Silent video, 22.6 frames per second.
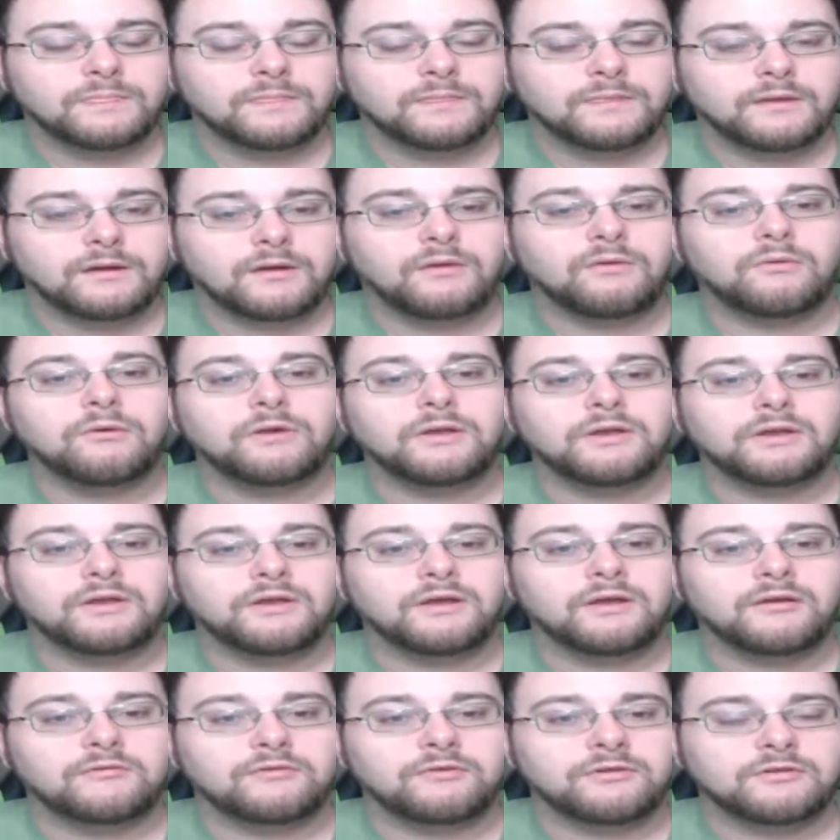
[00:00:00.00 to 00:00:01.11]
Oh wait, he
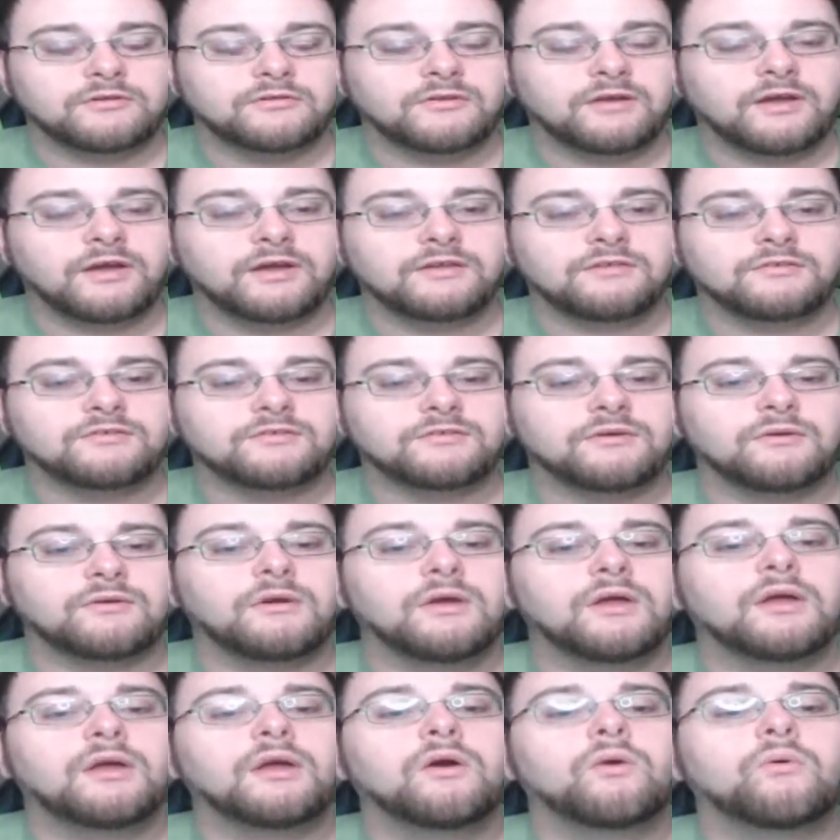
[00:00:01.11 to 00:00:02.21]
covered his eyes. So
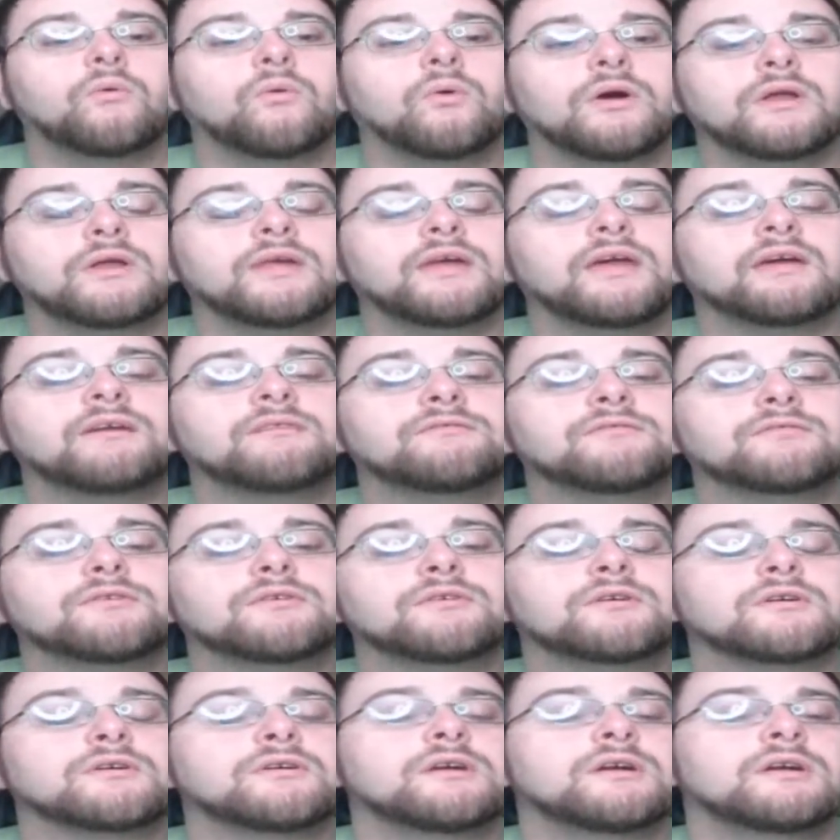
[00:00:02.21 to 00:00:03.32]

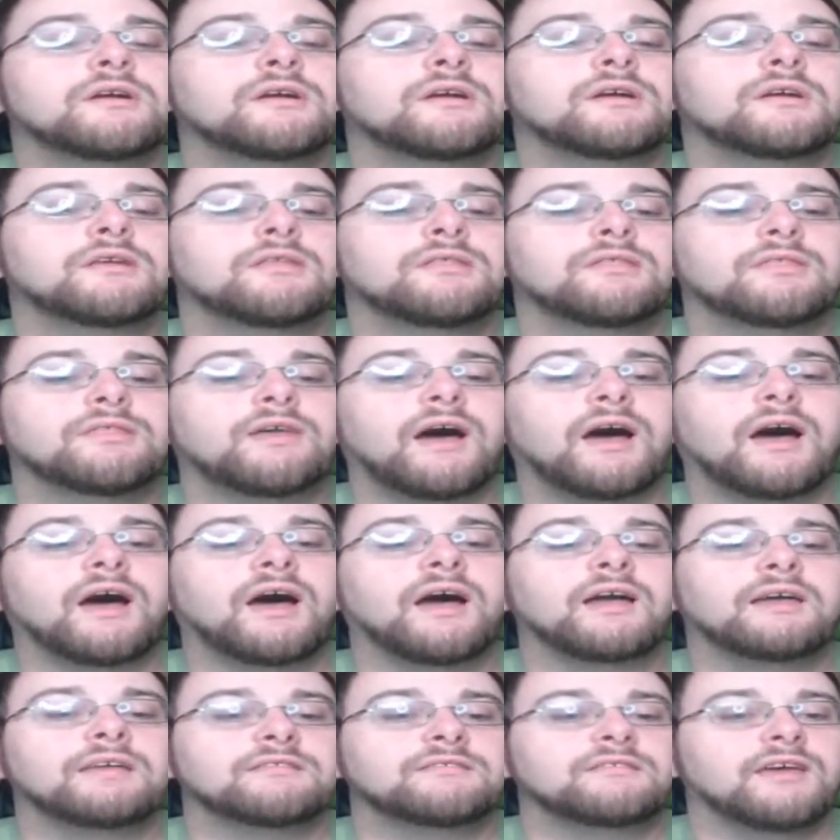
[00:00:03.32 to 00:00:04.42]
whatever the
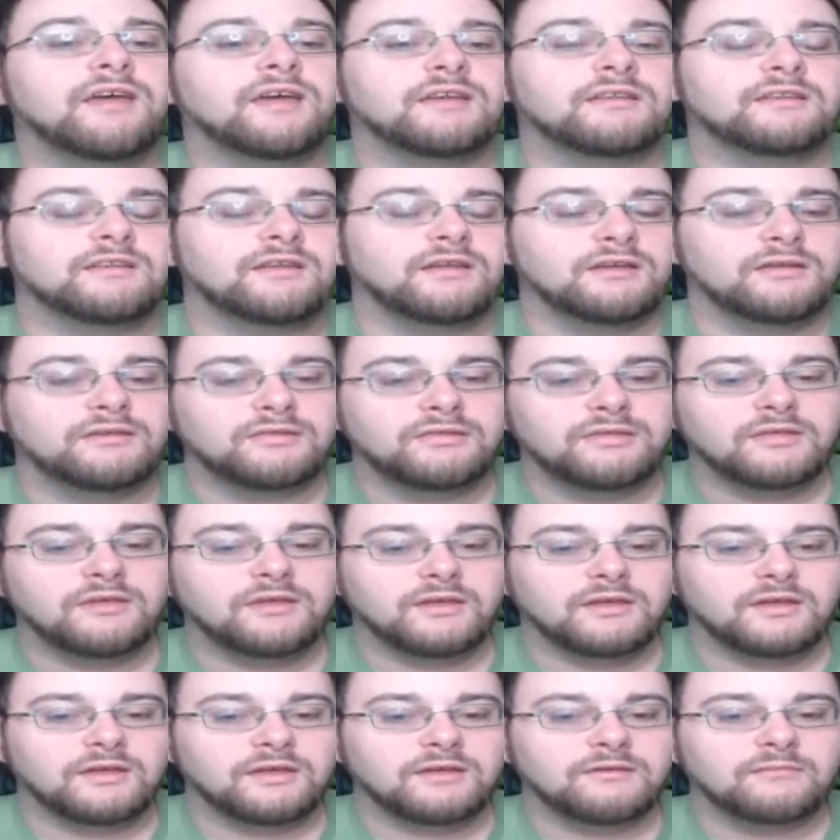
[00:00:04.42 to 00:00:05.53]
eye technique
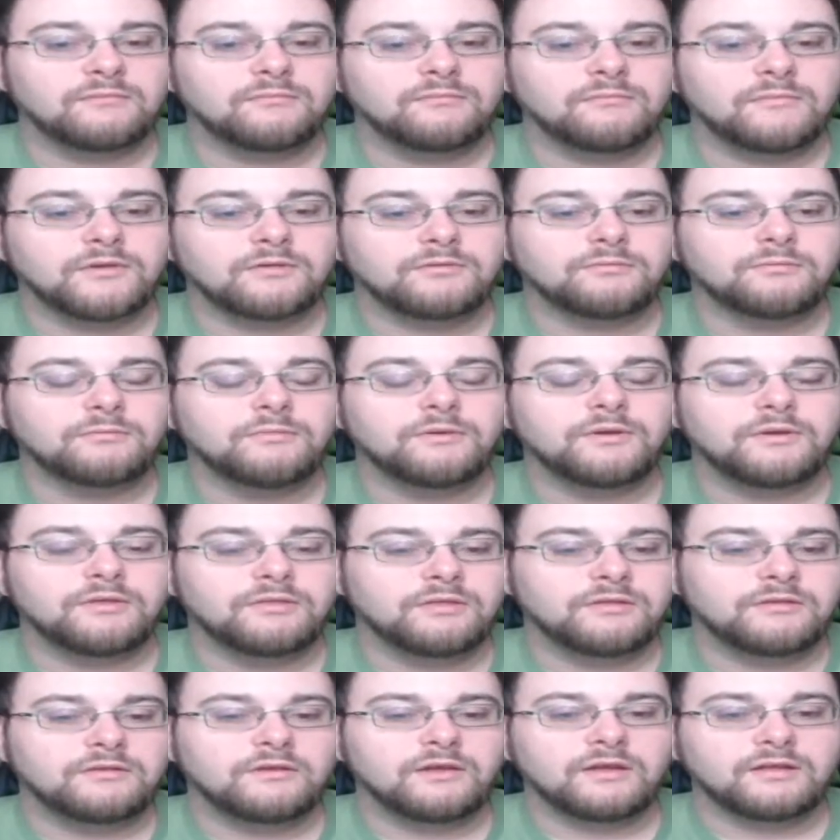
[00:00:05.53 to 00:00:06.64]
thing must be the
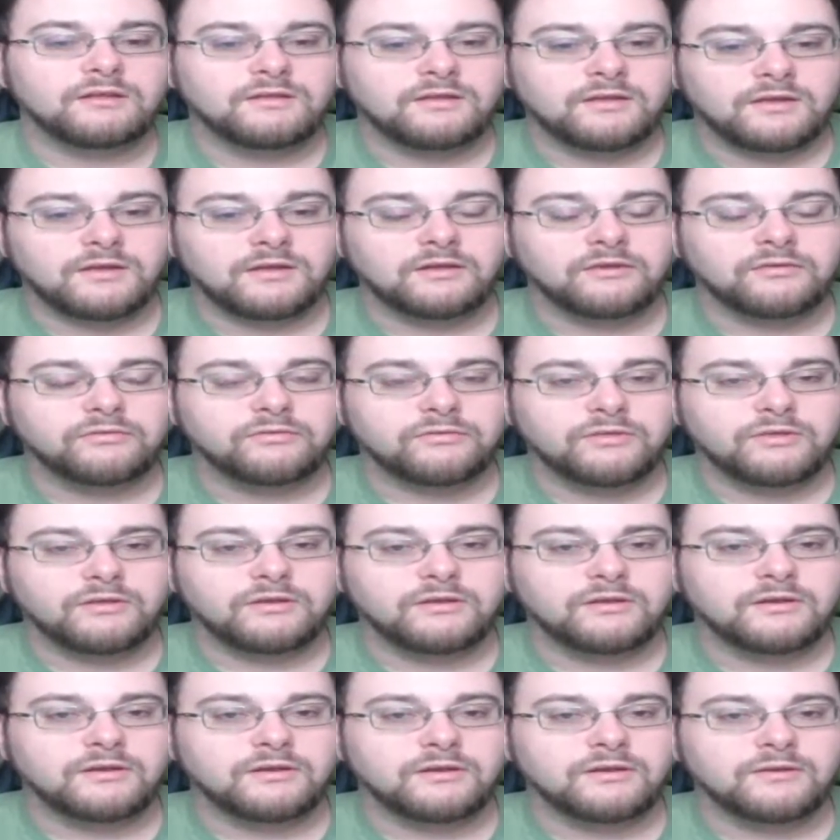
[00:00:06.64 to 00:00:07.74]
technique that
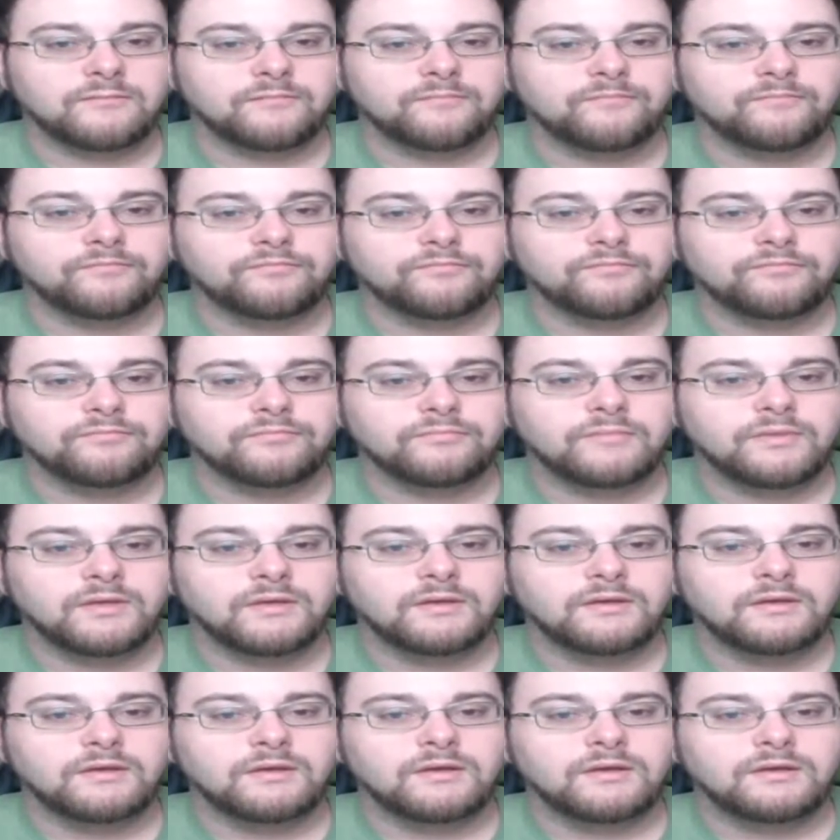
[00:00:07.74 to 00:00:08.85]
um,
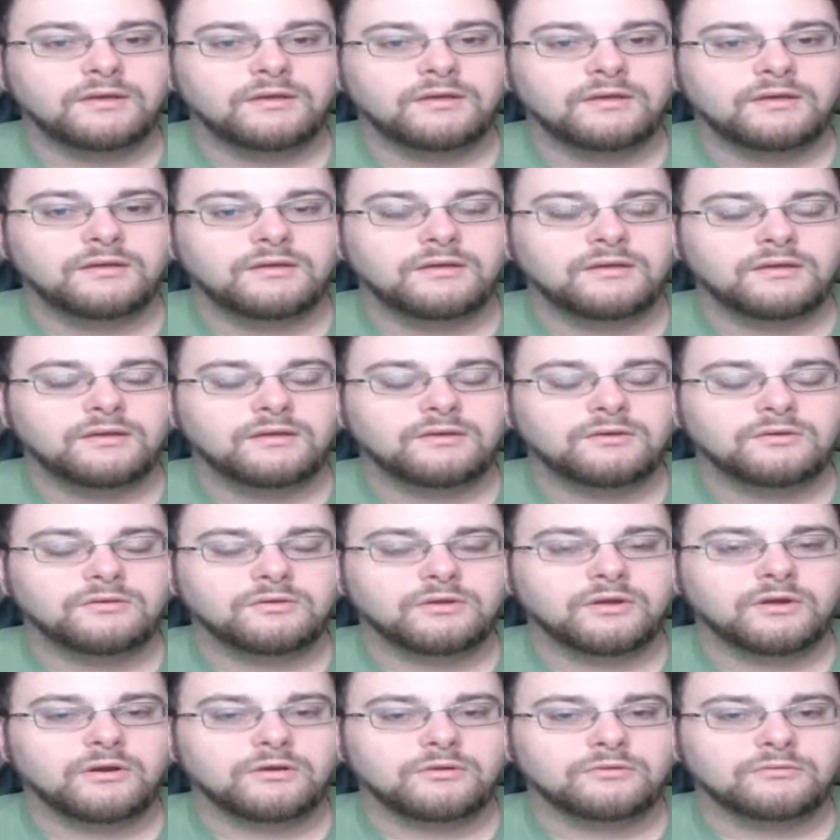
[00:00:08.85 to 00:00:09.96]

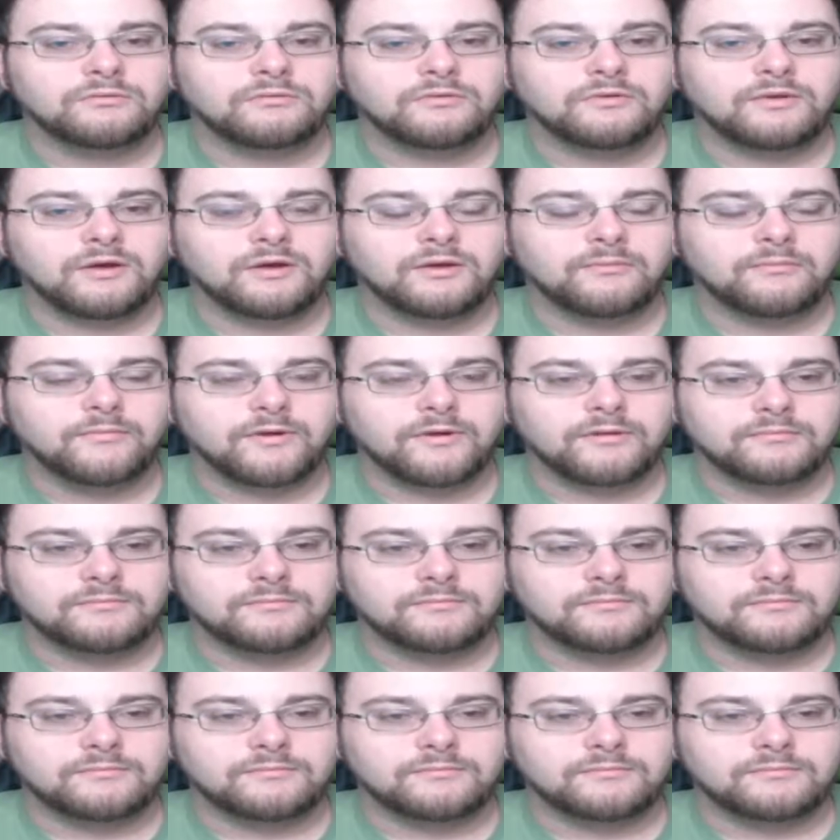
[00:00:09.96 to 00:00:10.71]
Hildegard was talking about.